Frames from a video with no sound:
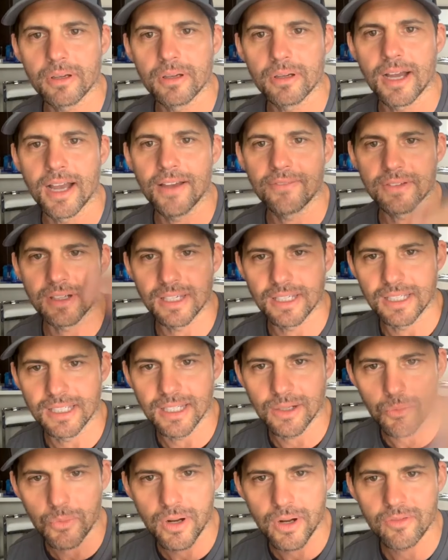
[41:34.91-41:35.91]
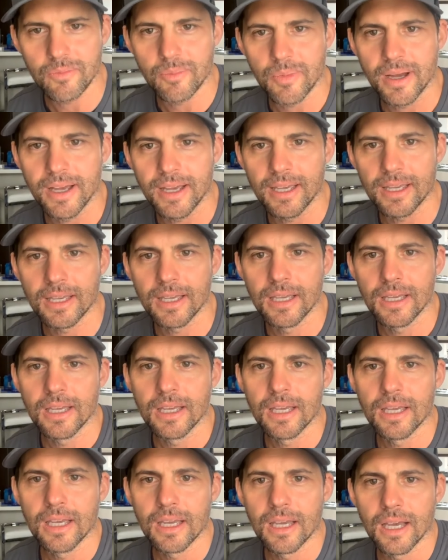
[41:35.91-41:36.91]
I have to get rid of my,
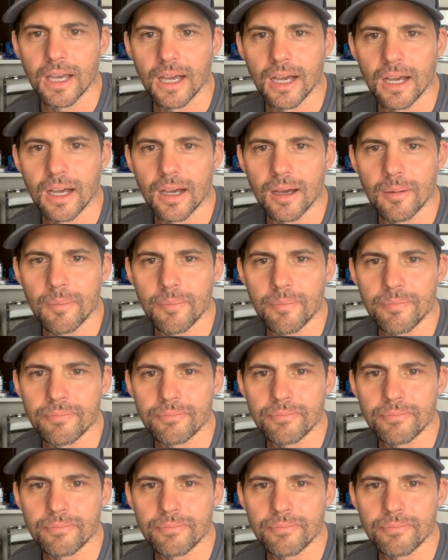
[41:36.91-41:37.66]
um,